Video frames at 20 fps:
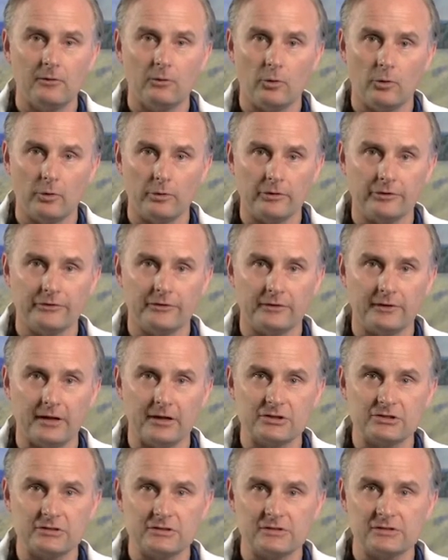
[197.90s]
Oral
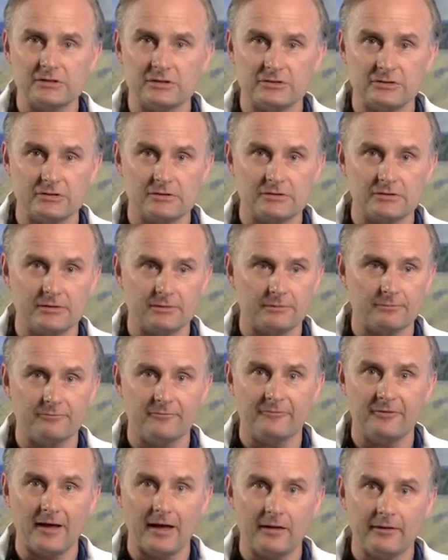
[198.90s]
sedation such as
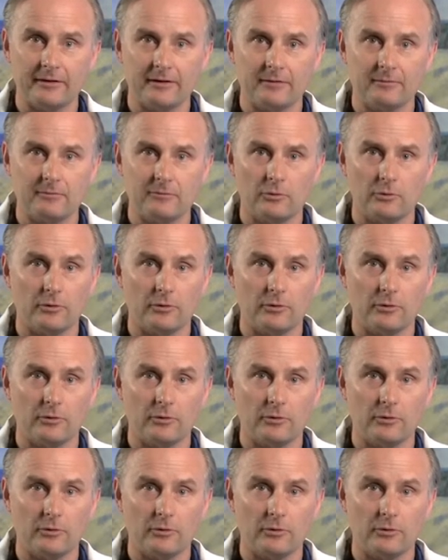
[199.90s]
Valium